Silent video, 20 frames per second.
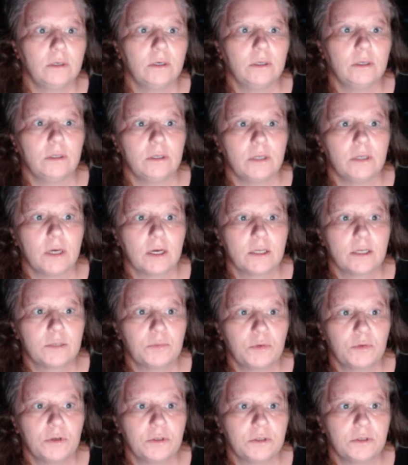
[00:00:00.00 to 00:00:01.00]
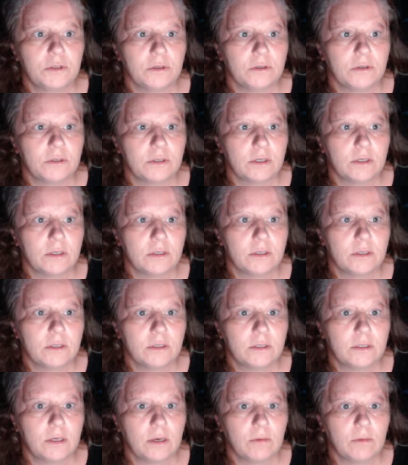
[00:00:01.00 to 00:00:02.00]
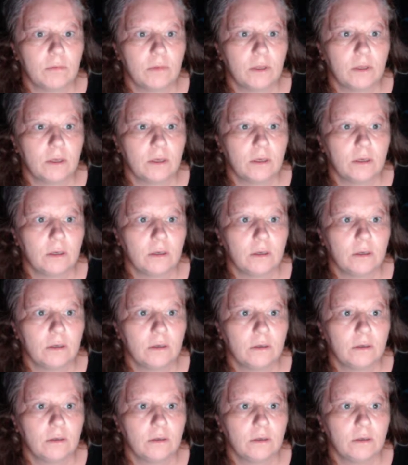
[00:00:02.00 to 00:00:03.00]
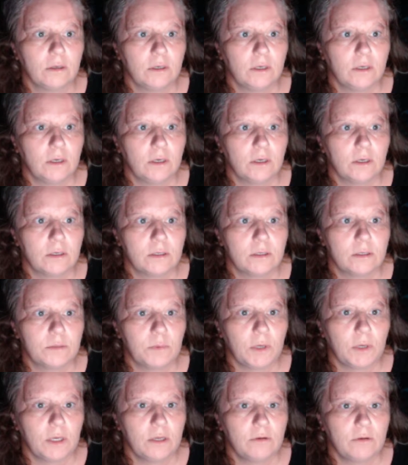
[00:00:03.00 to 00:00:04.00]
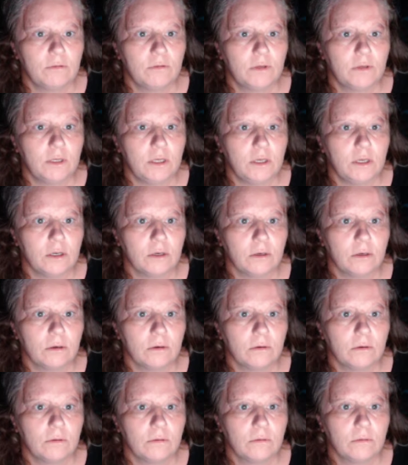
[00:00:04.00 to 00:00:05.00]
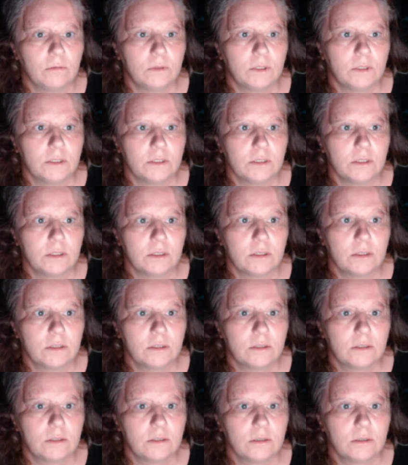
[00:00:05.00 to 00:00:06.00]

And the dashboard still says the same thing. Expand video. What is this?